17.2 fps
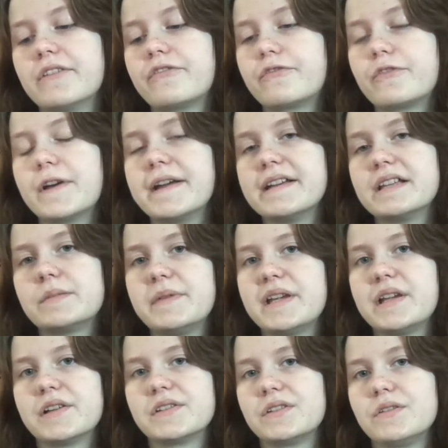a phrase
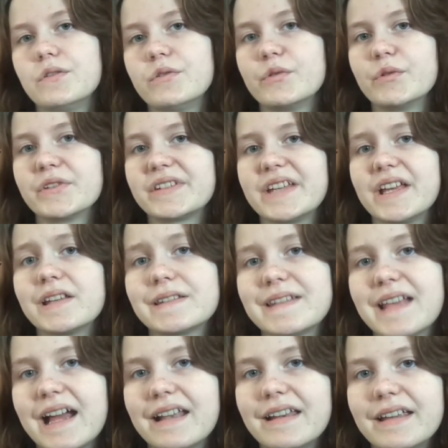because Google
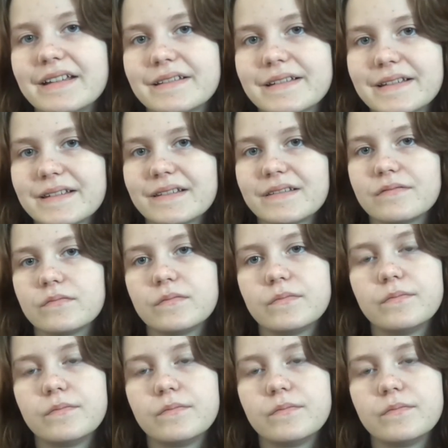says that it's,